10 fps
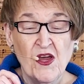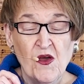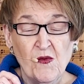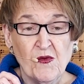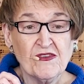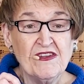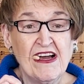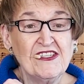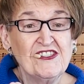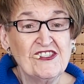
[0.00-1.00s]
we're
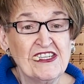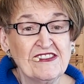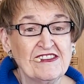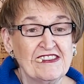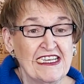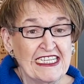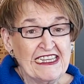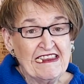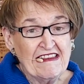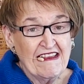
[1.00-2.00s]
not just setting
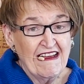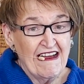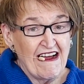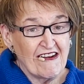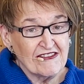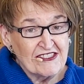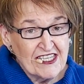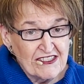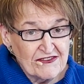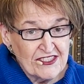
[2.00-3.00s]

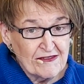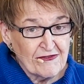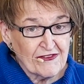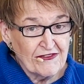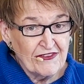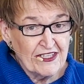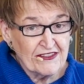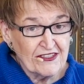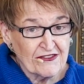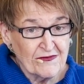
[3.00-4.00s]
ourselves up for
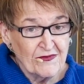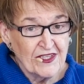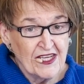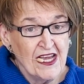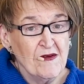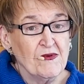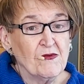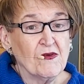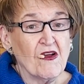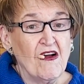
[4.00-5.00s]
failure, but
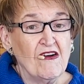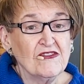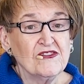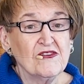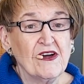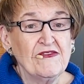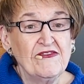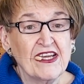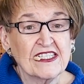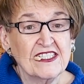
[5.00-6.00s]
we're also
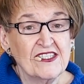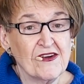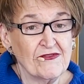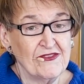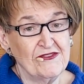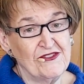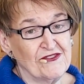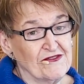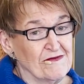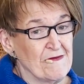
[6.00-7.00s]
affecting our
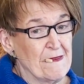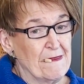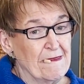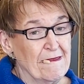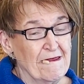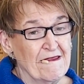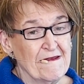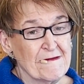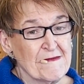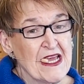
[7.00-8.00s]
future.
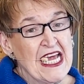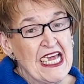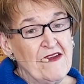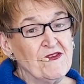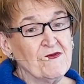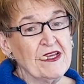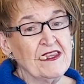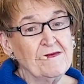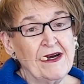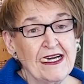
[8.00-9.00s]
If you read the
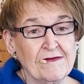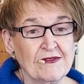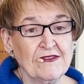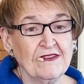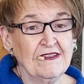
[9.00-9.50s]
Bible